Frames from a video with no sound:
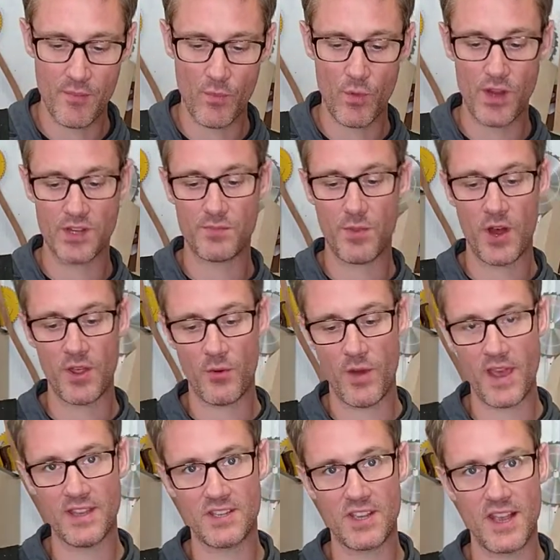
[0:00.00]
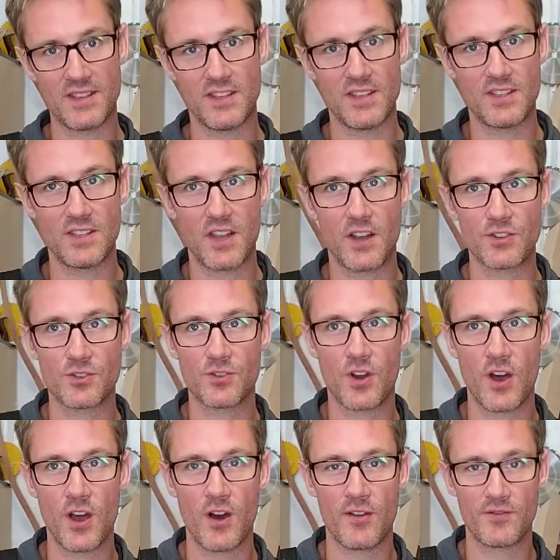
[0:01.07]
which by the way says it's touch
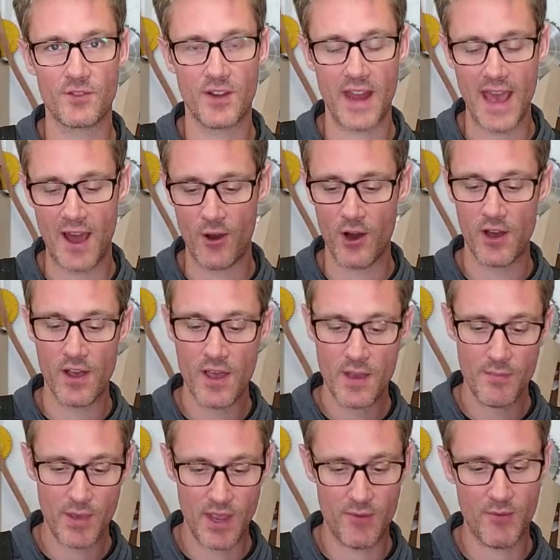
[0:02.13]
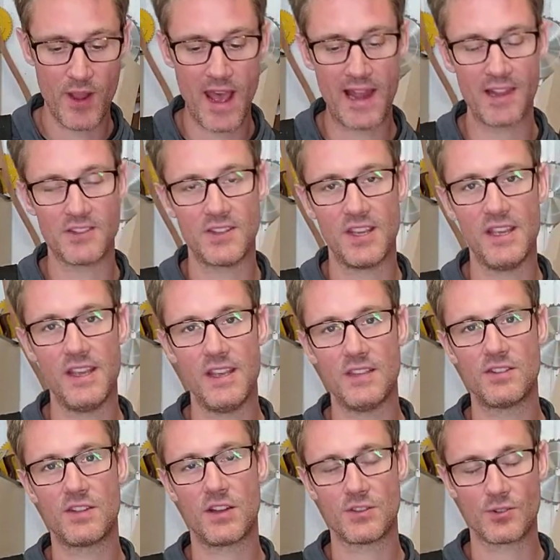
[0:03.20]
dry after an hour. But in reality,
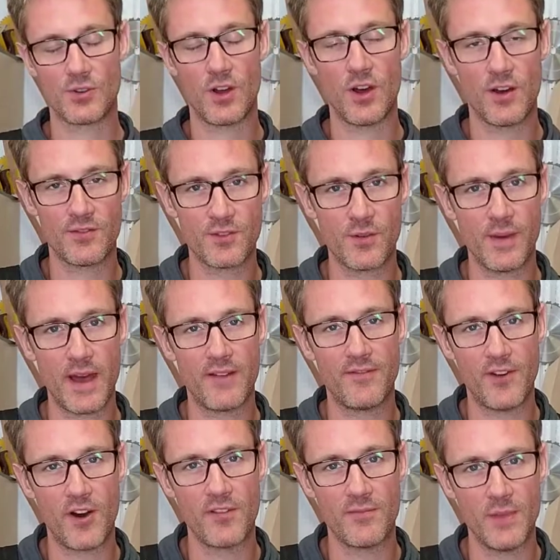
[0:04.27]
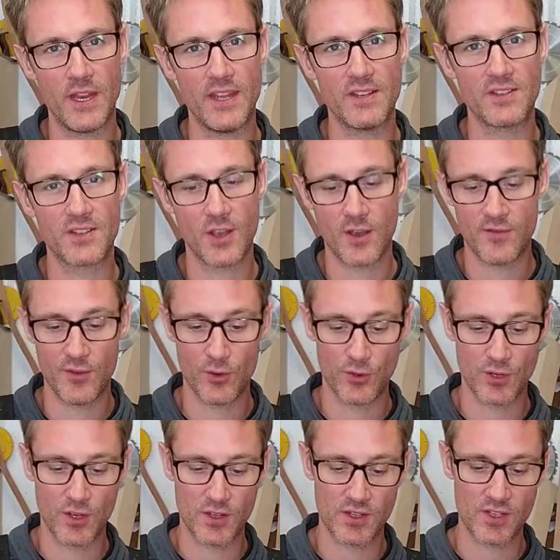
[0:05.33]
it's touch dry after about 5 minutes. So if you're
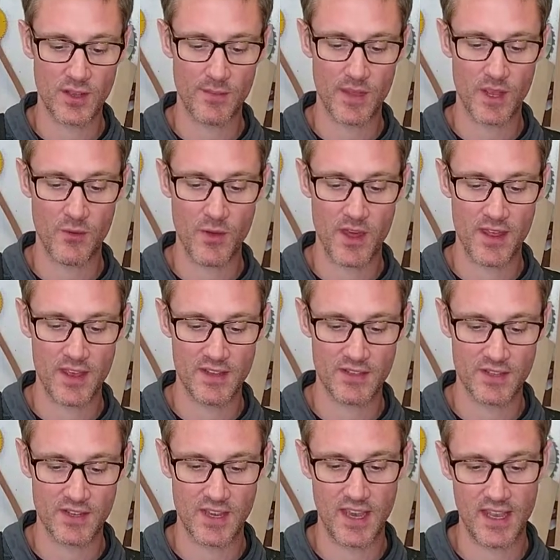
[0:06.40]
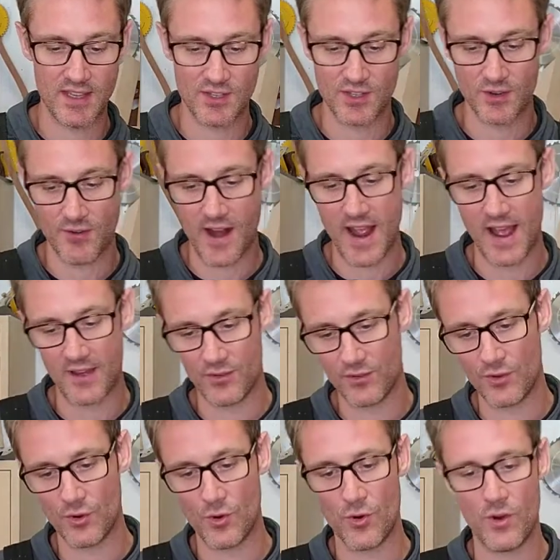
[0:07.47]
doing something where there's kids
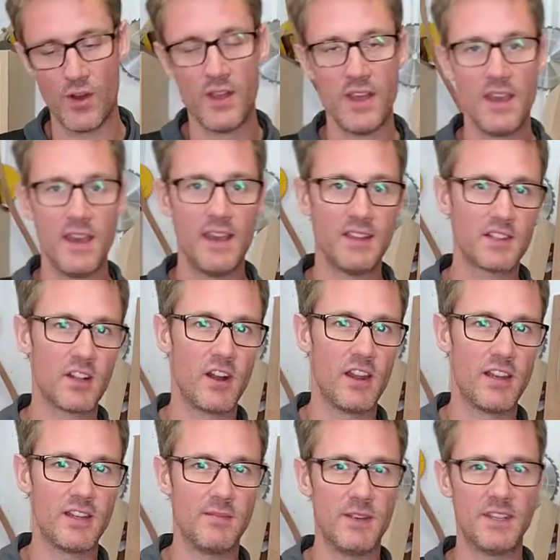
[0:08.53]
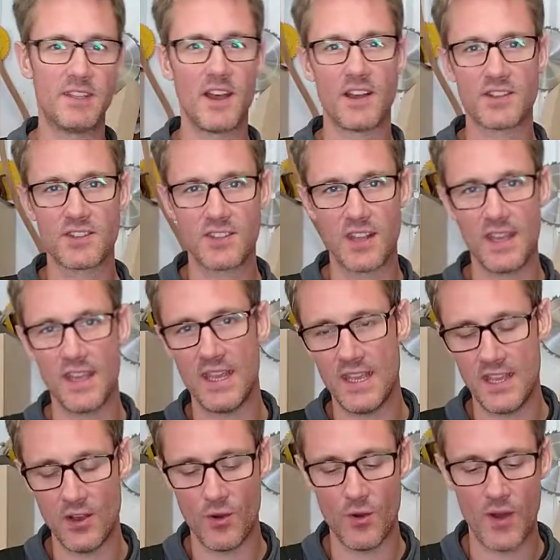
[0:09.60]
around, or it's likely to be
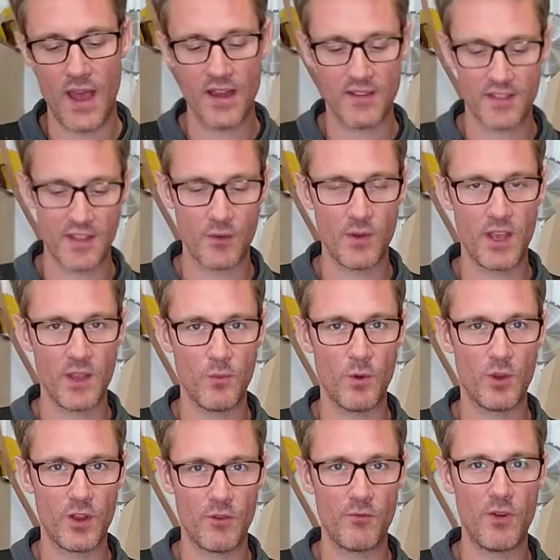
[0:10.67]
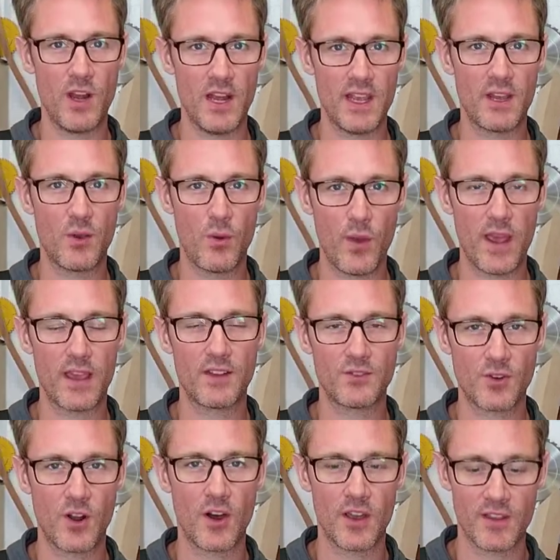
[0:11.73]
dusty, or anything where you want a really quick
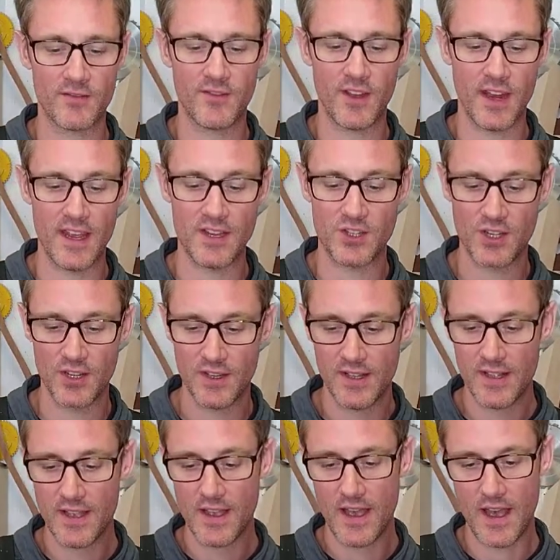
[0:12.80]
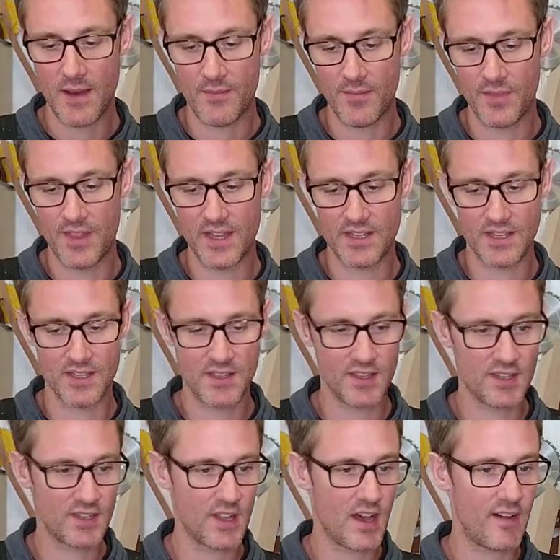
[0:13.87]
drying finish, this is
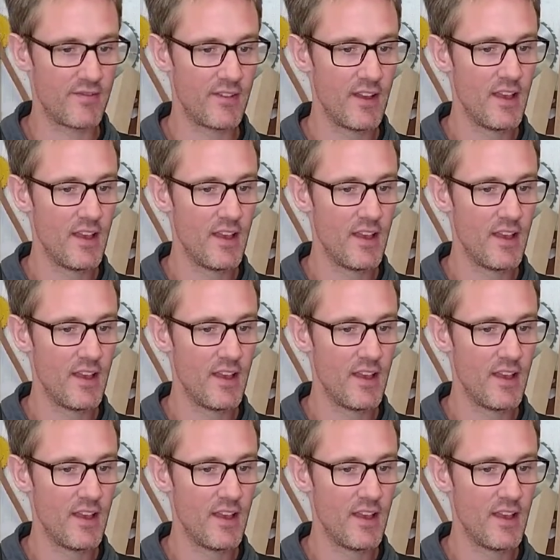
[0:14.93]
the stuff.